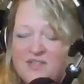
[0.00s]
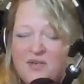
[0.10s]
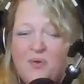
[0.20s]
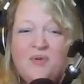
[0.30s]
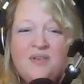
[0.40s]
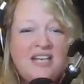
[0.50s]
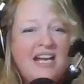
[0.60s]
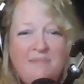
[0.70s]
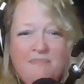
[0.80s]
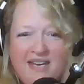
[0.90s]
So
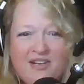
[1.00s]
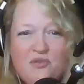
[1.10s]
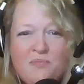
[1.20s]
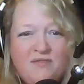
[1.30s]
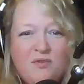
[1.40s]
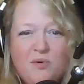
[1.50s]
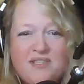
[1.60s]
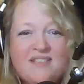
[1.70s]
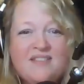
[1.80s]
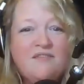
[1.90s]
time management, of
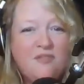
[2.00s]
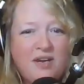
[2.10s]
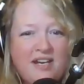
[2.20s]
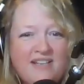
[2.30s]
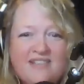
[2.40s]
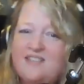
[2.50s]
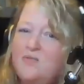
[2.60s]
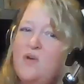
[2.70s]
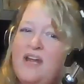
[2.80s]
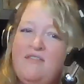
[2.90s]
course, is the phrase. It's
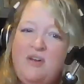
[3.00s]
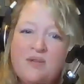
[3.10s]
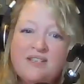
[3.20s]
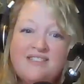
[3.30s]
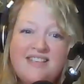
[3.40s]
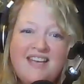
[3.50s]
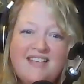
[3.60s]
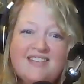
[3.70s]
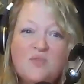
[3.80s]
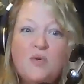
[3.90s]
what everyone
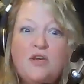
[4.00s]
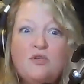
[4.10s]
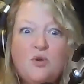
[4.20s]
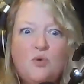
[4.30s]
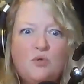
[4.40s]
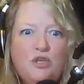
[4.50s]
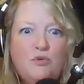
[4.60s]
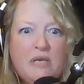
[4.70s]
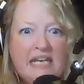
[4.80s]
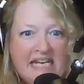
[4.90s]
says. It's what you're told you
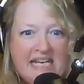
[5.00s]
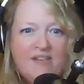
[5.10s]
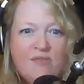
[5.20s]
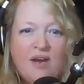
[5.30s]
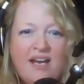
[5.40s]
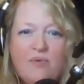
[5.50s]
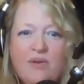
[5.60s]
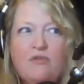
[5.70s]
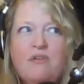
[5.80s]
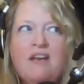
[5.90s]
need, right?
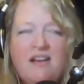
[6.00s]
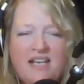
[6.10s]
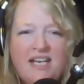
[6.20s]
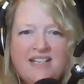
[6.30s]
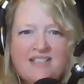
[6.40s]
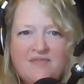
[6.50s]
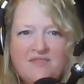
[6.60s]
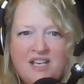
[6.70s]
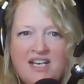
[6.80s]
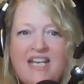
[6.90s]
When you're not getting stuff
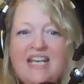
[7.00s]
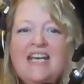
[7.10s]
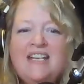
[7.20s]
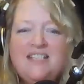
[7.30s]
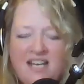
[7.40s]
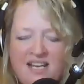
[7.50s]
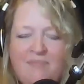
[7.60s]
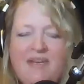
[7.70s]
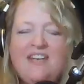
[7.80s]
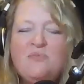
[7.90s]
done.
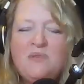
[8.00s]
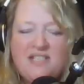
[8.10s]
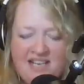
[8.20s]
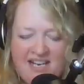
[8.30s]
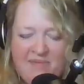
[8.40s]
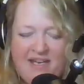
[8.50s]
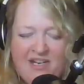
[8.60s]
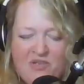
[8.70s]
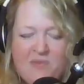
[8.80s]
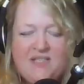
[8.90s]
Time management, time
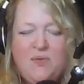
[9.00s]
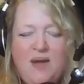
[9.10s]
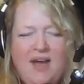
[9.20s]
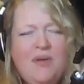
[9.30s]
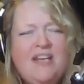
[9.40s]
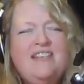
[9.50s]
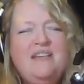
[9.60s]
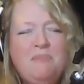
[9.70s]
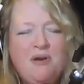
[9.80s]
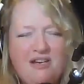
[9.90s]
management. So I want
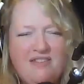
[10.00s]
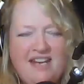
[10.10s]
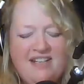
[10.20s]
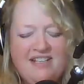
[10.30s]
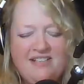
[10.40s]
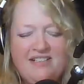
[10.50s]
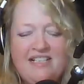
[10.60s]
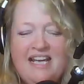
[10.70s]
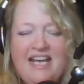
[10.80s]
to debunk that a little.